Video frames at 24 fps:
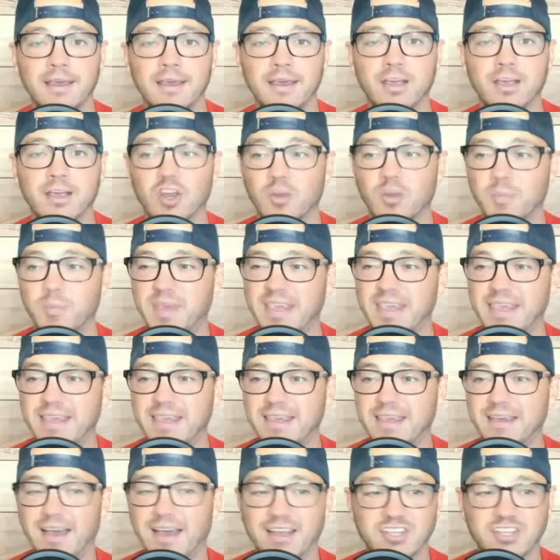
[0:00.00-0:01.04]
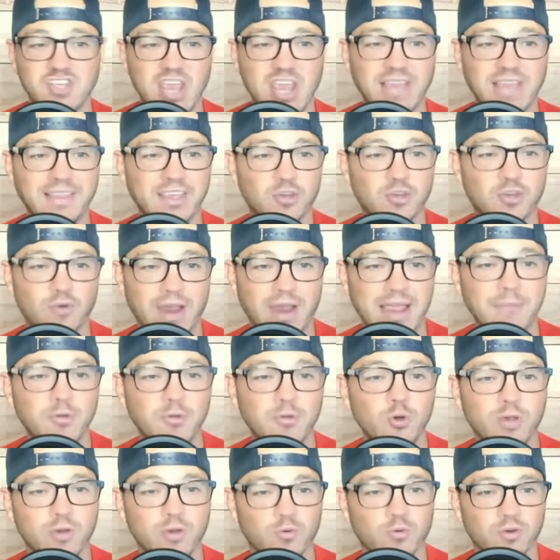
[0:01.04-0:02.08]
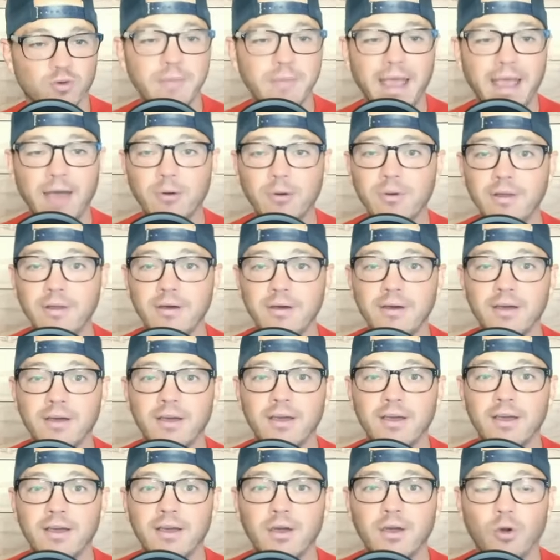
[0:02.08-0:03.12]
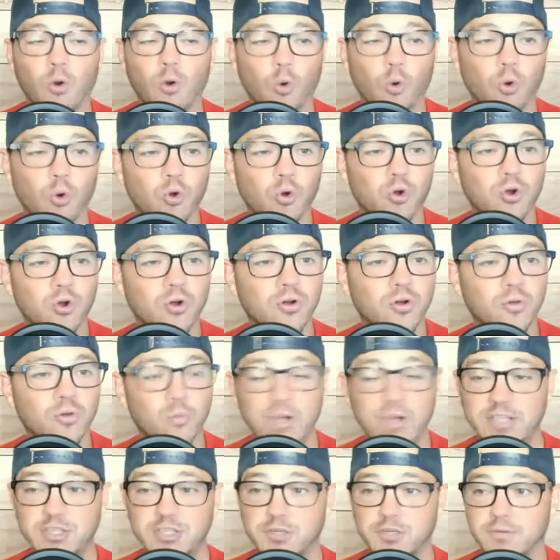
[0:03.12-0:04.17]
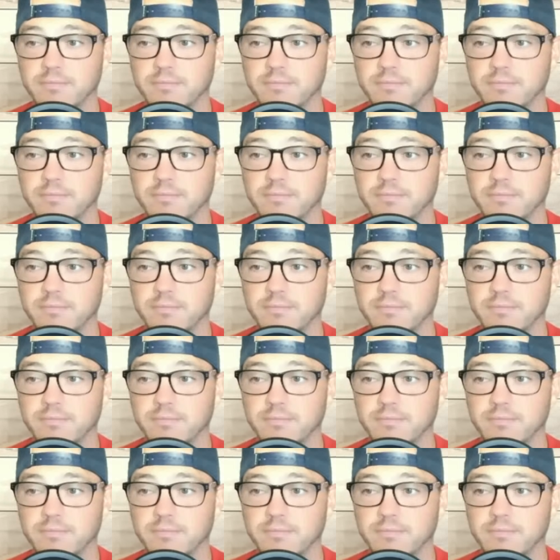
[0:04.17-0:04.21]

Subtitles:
going to be a Jalen Graham who can rebound, or which,